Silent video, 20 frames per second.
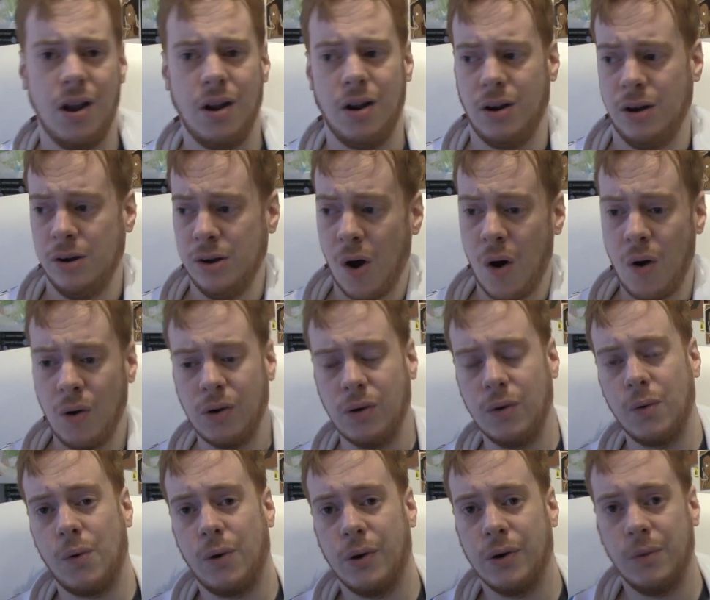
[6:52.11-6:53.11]
long
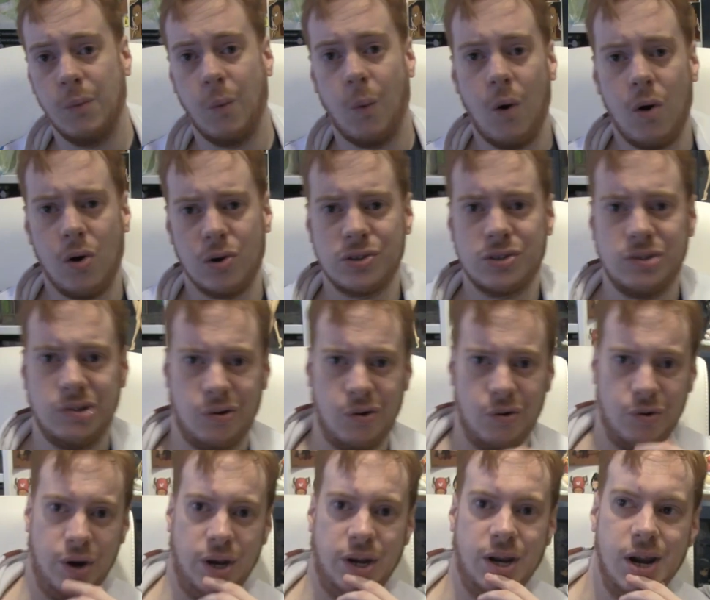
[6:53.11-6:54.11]
one war
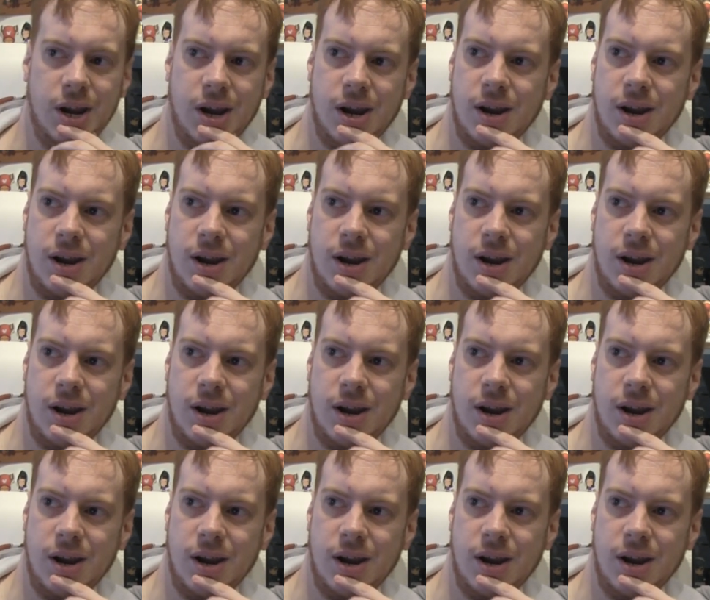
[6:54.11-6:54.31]
story.